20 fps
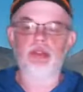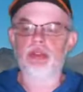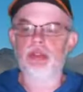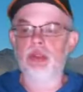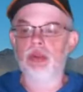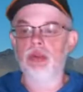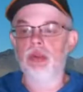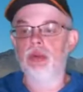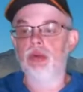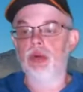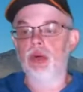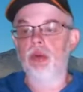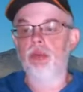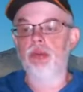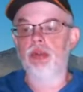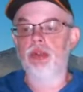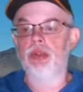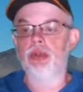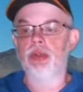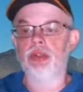Lulu will
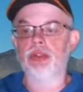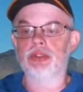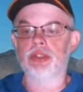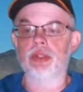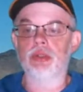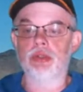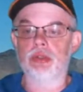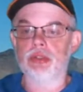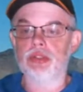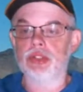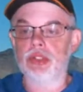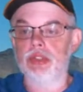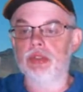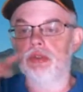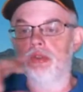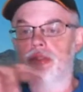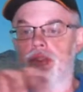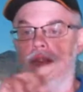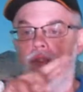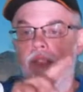open the door. She'll
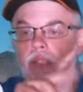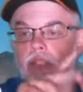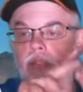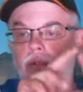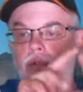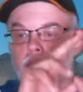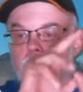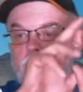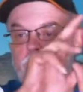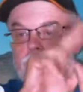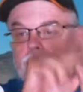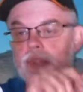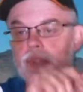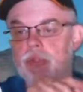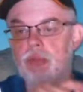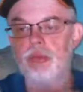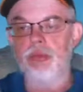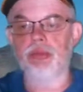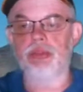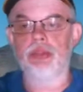hit the doorknob and
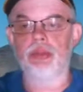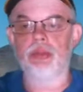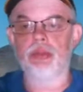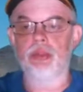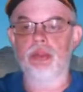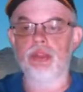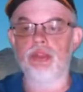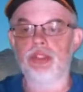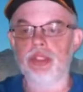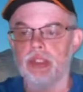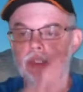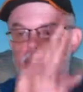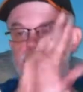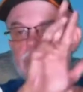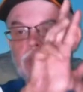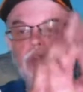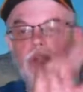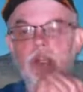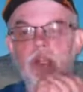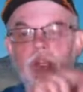she opens the door. She
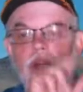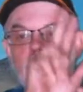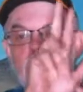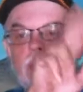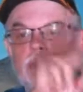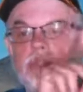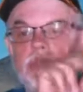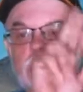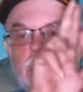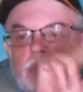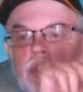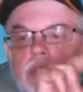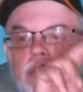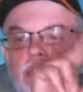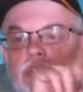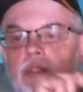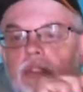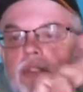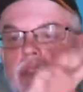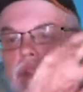goes like
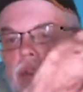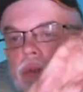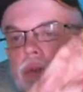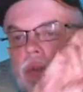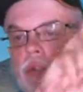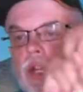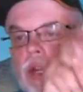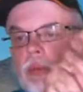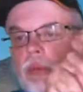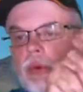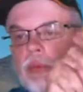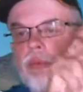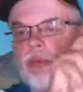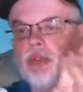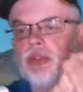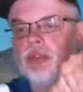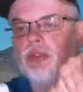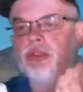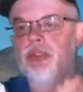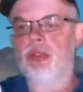this, and the doorknob
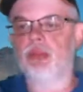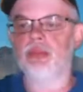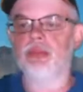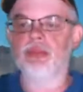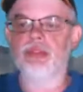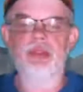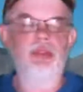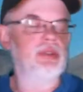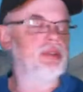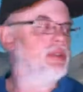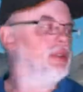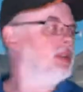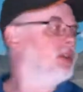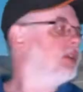opens and she opens the door.